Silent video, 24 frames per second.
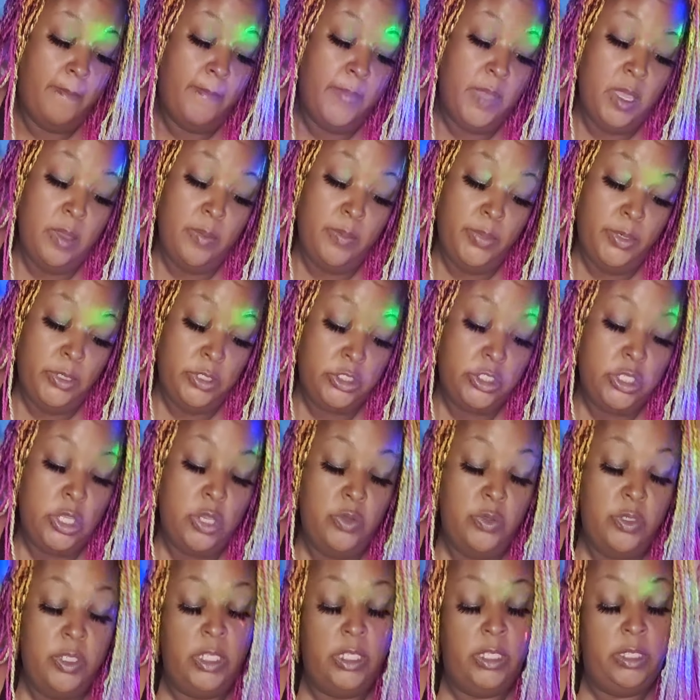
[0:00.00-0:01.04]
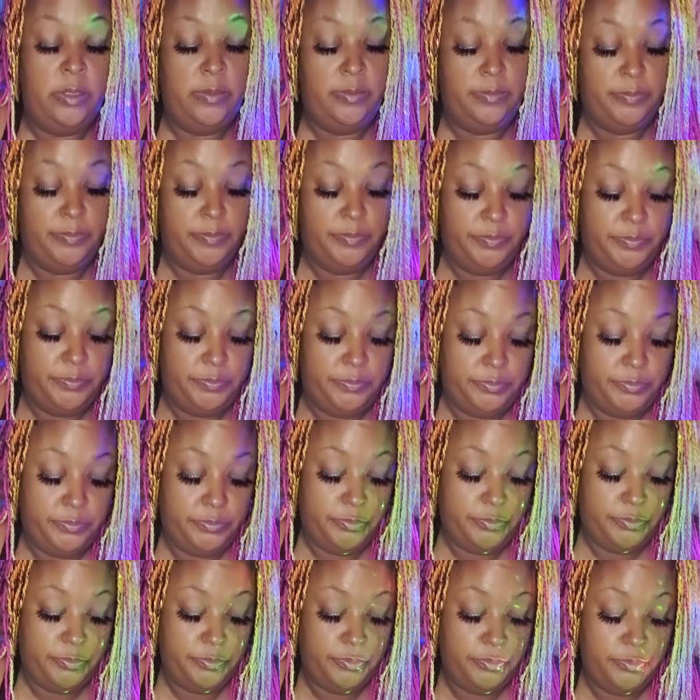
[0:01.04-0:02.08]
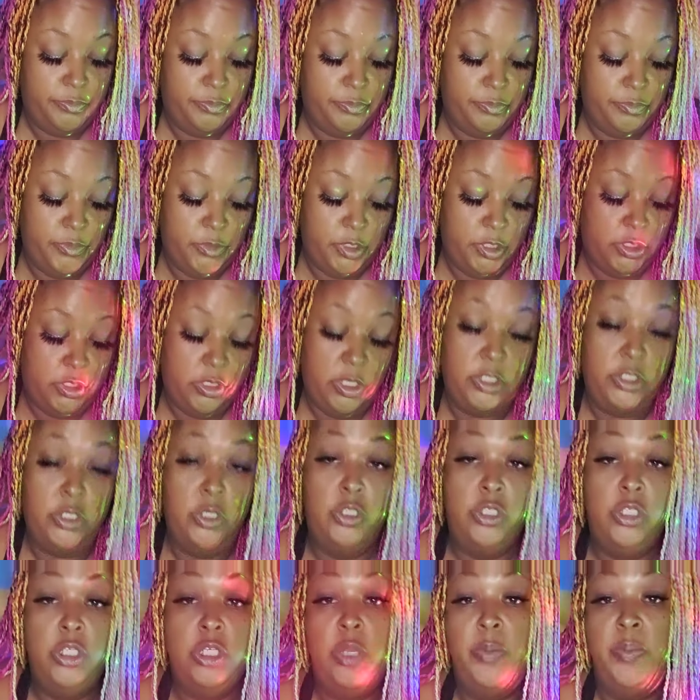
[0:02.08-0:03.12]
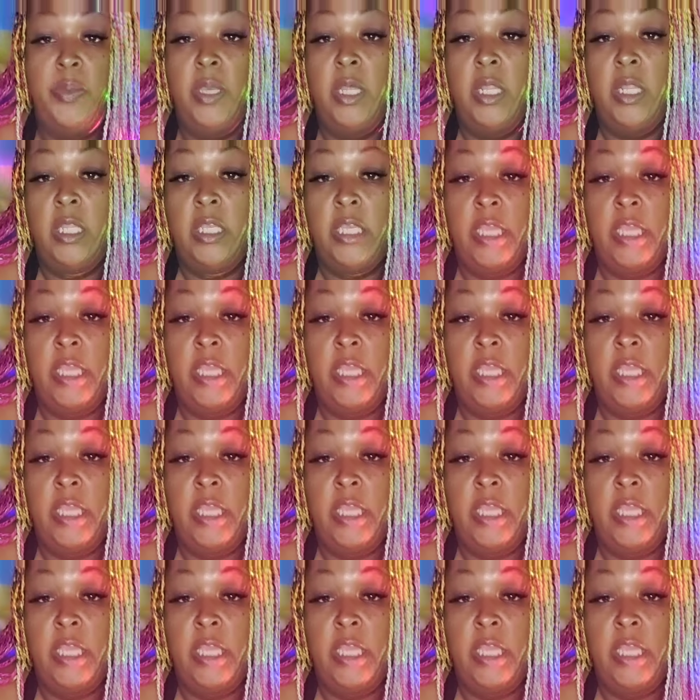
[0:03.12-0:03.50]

Members only. So I told you it could be a